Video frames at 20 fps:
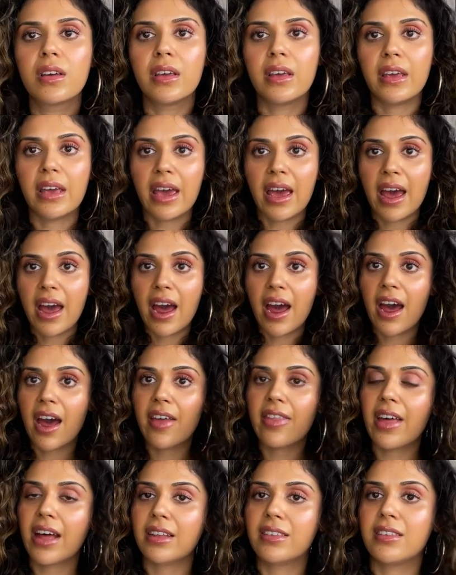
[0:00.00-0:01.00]
Yeah,
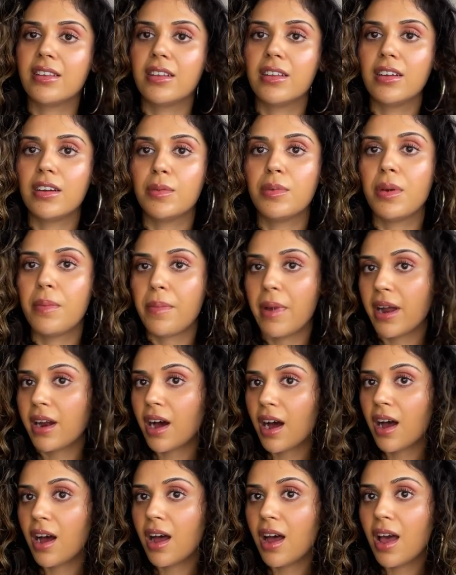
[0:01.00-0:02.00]
that's a little bit
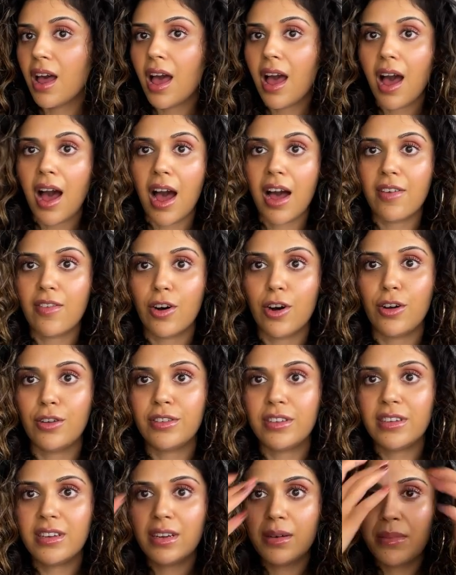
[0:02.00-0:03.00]
better. I've
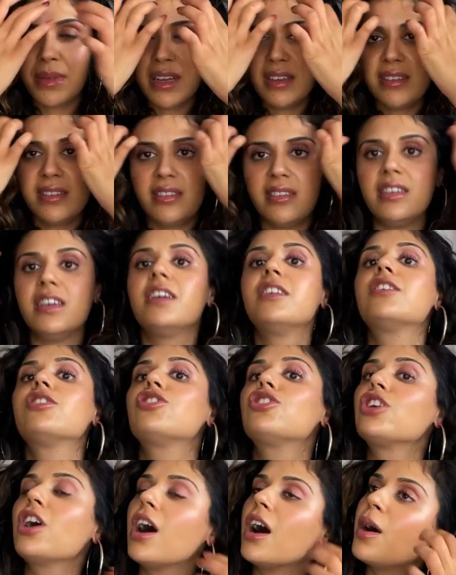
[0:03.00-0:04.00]
also done my
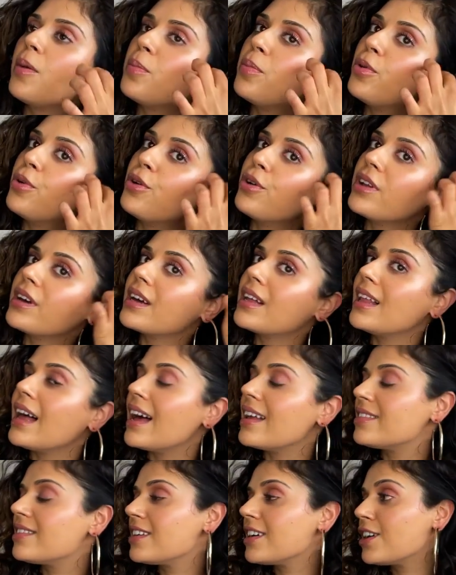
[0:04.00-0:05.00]
signature Put a
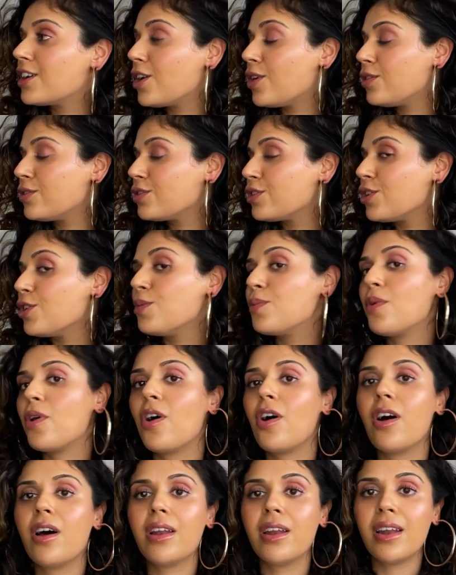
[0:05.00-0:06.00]
Classic Gold Hoop
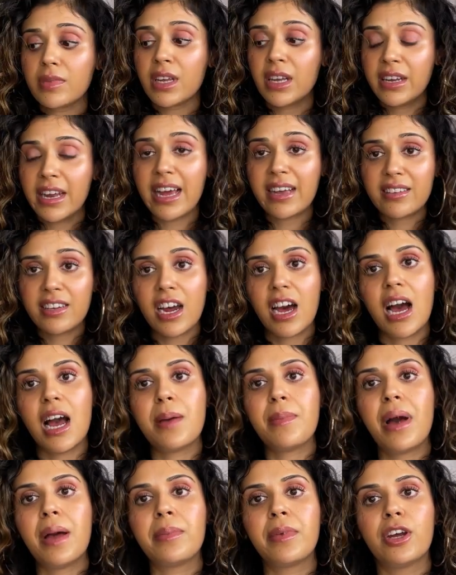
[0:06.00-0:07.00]
on. Next
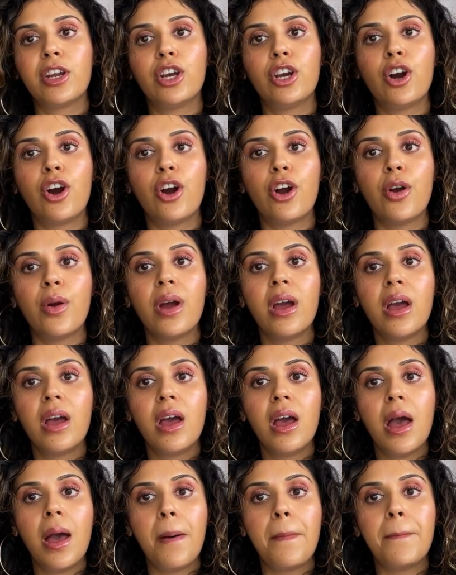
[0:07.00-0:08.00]
time I'm gonna go
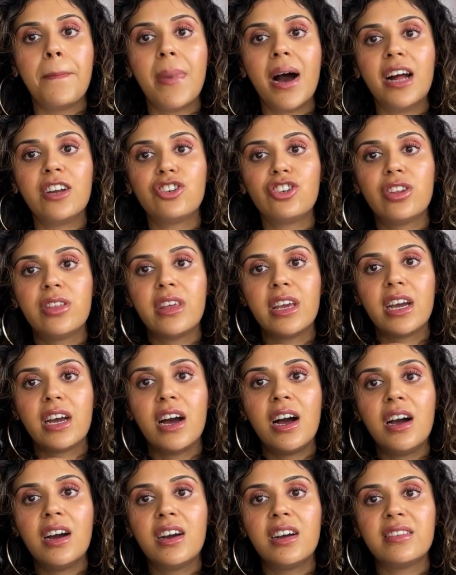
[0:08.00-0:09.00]
much
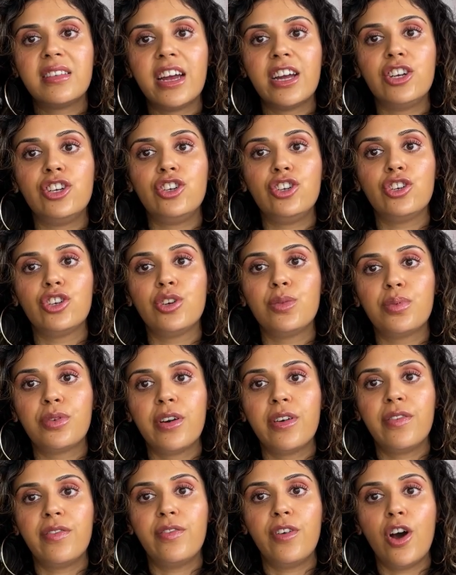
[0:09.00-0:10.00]
thicker because I do
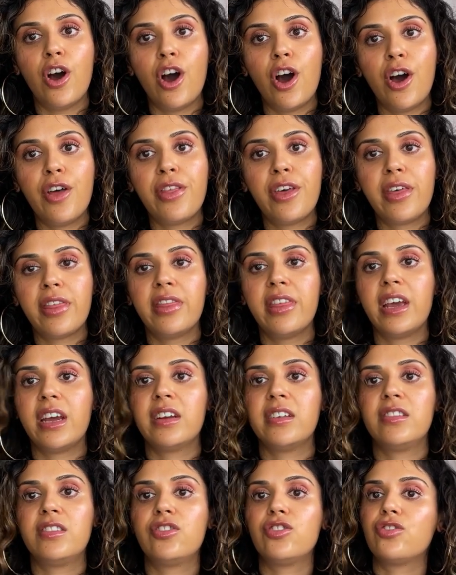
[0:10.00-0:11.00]
prefer the
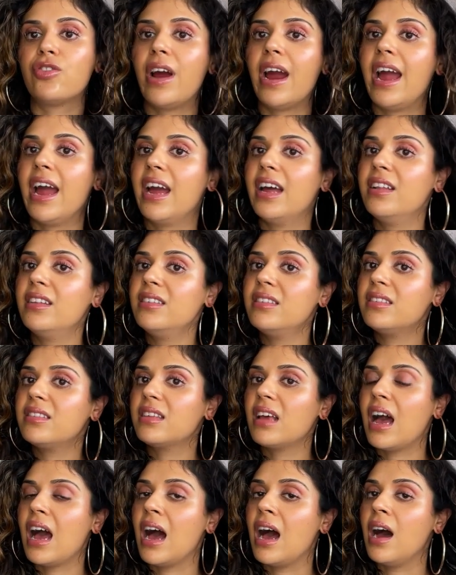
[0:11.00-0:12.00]
thicker
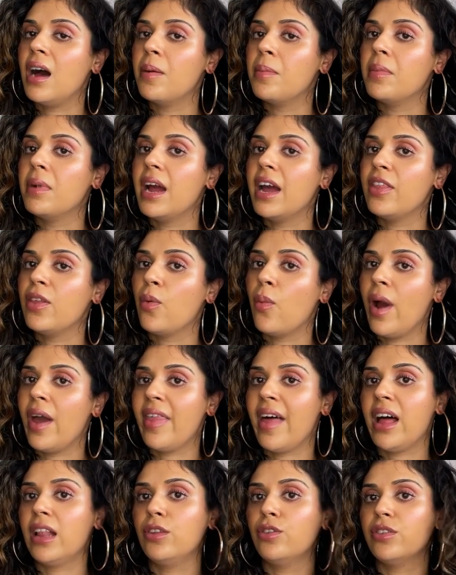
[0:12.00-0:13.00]
strands and the way
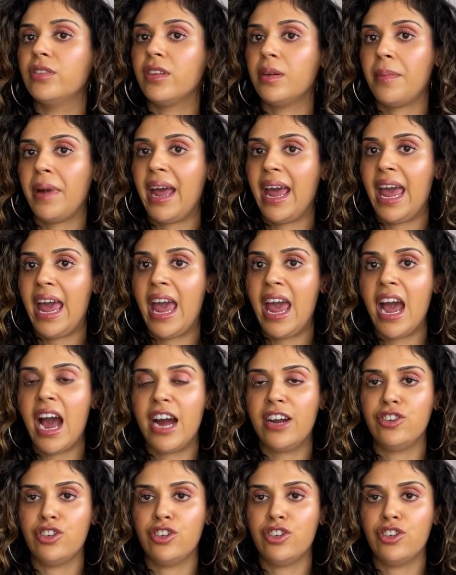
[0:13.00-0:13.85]
that looks on my hair. I